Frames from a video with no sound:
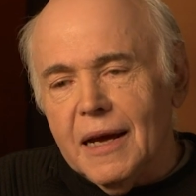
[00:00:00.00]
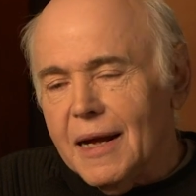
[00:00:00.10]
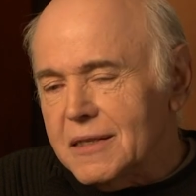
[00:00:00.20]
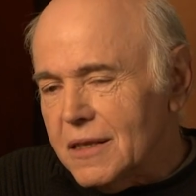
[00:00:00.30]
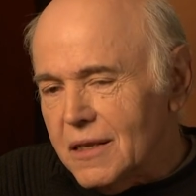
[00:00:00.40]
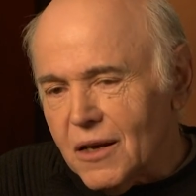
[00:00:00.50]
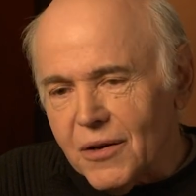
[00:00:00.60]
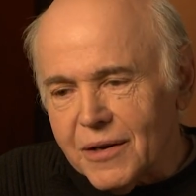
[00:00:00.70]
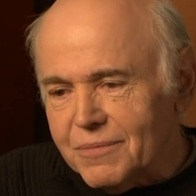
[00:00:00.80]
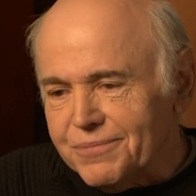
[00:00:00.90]
And I said,
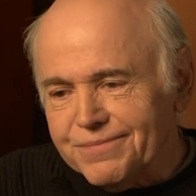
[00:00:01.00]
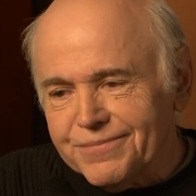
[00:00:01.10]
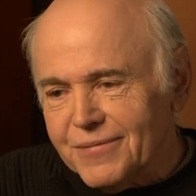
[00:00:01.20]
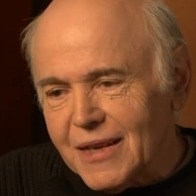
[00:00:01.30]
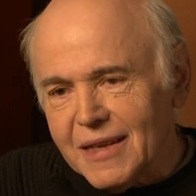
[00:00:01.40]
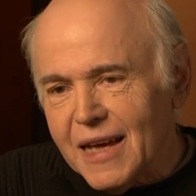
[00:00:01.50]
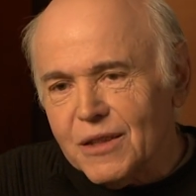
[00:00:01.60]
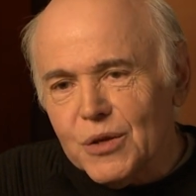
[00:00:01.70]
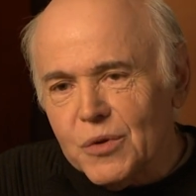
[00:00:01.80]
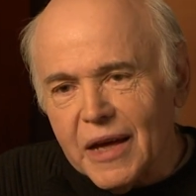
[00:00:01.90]
no,
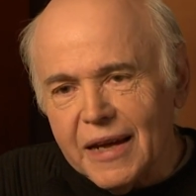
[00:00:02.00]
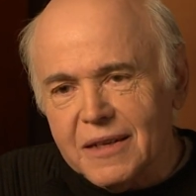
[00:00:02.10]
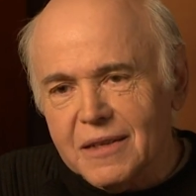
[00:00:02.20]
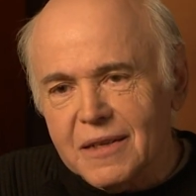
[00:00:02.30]
can't do that.